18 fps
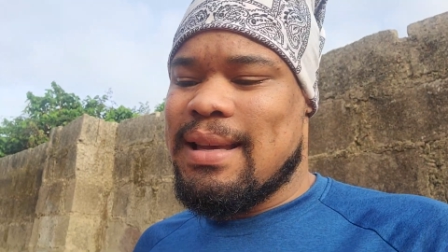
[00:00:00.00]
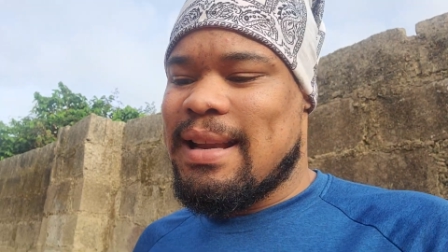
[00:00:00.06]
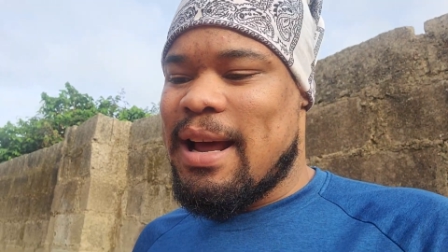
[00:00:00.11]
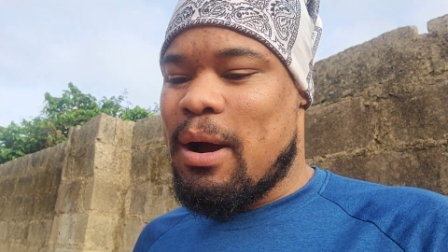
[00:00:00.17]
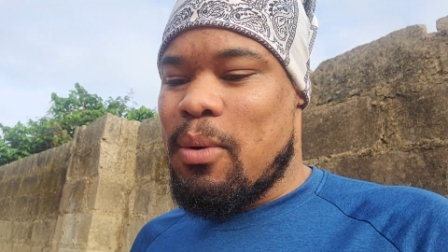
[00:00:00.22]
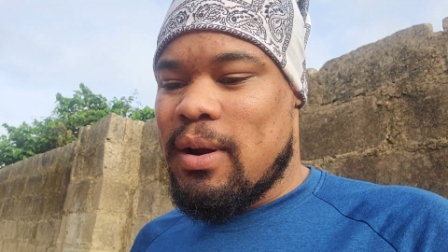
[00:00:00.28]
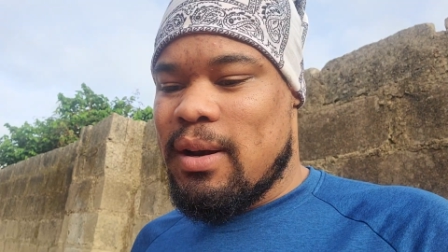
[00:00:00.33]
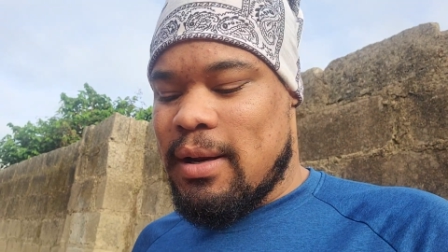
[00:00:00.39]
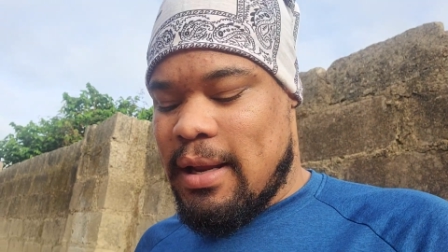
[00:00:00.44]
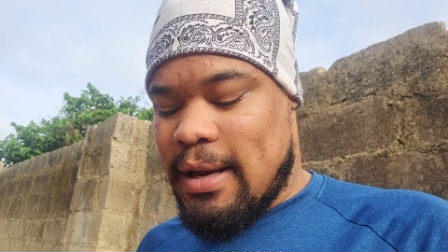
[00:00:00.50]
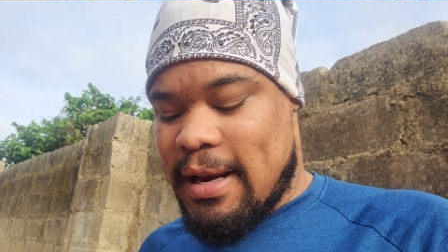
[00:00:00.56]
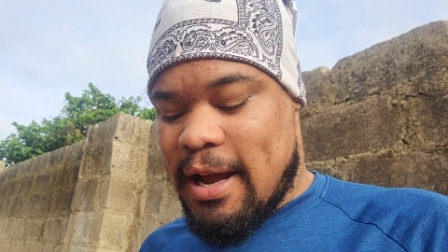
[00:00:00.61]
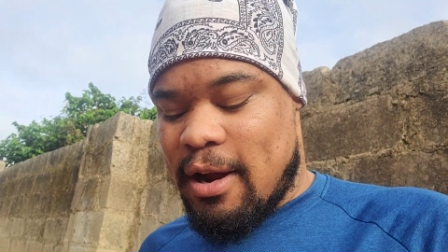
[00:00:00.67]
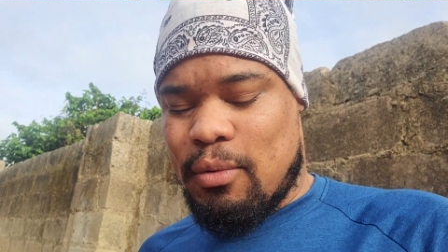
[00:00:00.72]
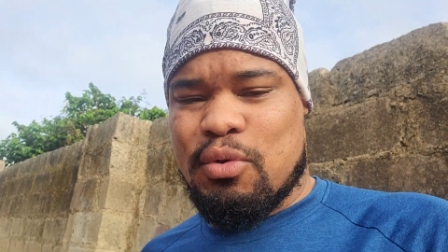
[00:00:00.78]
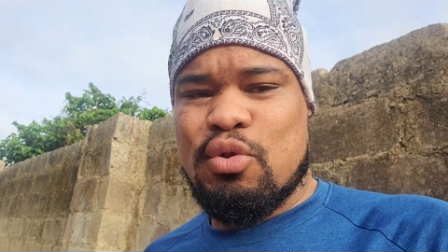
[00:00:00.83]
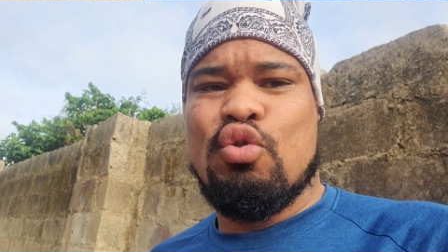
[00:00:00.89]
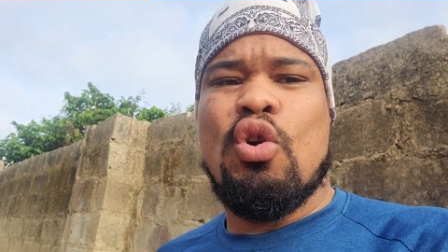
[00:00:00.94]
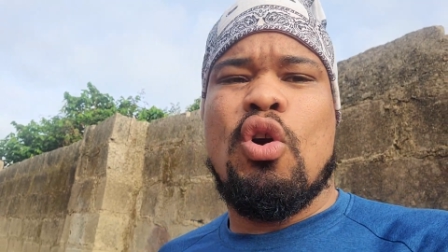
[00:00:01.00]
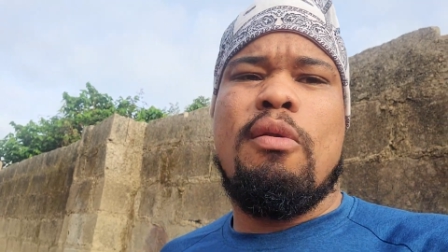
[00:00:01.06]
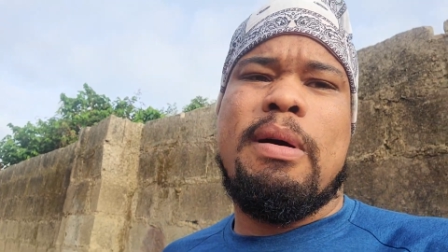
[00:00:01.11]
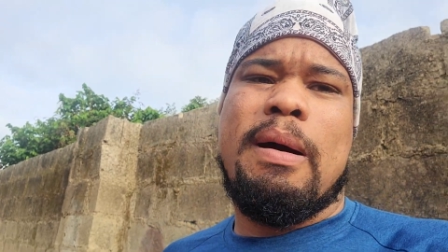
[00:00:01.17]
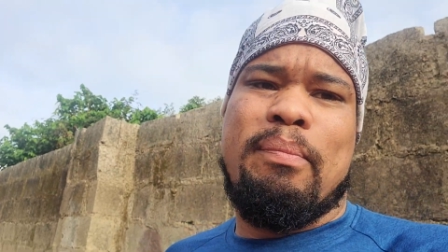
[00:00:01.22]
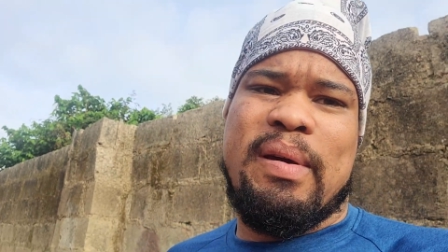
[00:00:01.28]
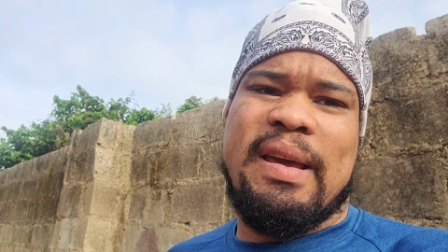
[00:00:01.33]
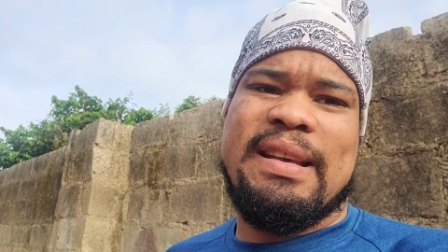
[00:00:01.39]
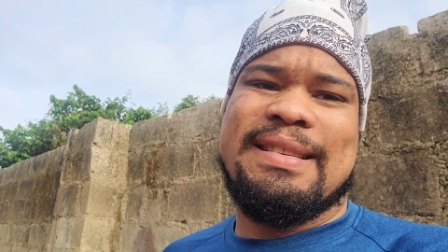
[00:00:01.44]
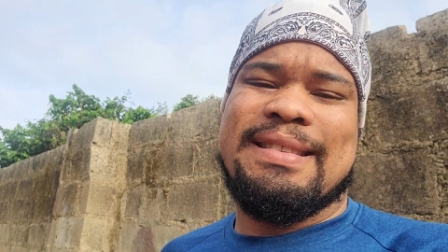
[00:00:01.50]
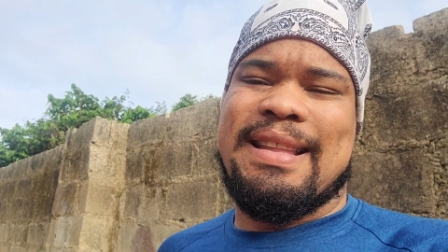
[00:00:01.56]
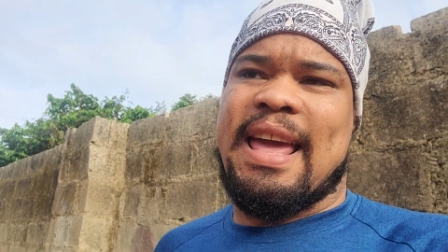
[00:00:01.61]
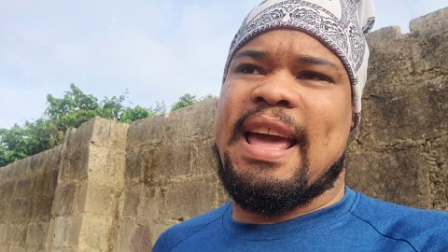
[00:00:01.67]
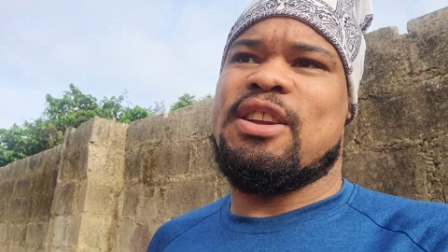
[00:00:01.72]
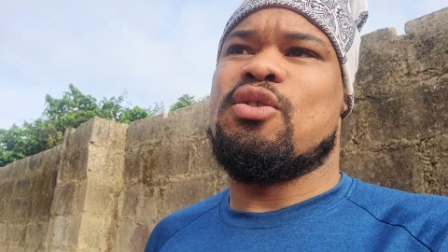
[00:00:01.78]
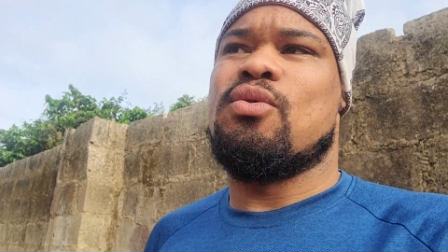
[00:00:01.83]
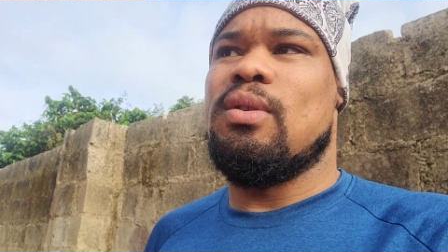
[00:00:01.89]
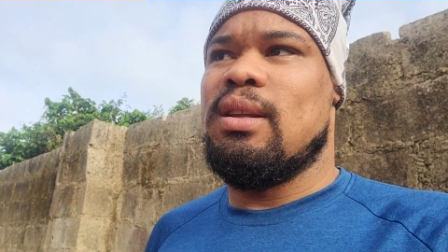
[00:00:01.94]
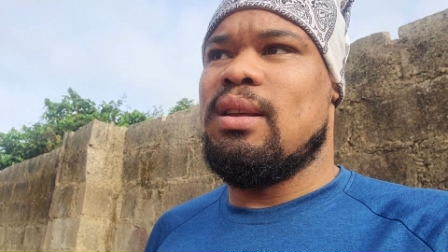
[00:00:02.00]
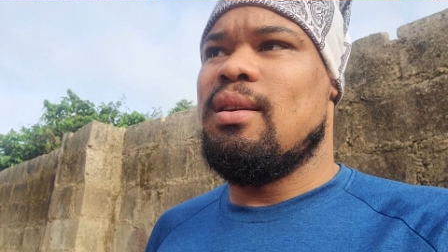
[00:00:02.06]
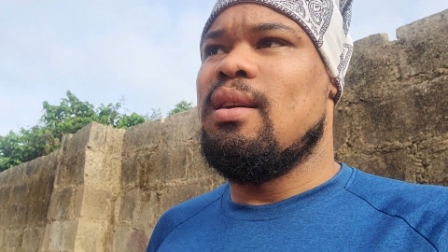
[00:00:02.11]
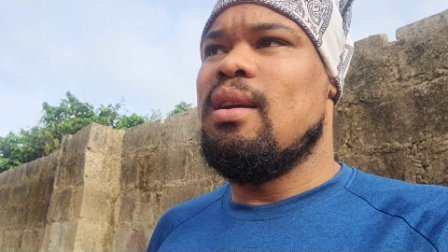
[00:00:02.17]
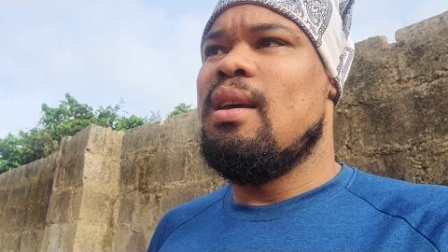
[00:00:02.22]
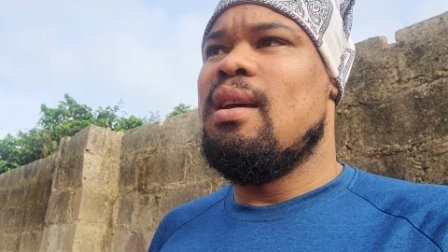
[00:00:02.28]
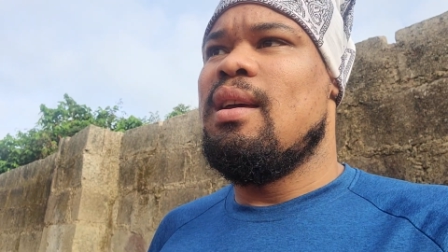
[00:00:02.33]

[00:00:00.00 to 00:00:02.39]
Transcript: And I was growing my pigs naturally,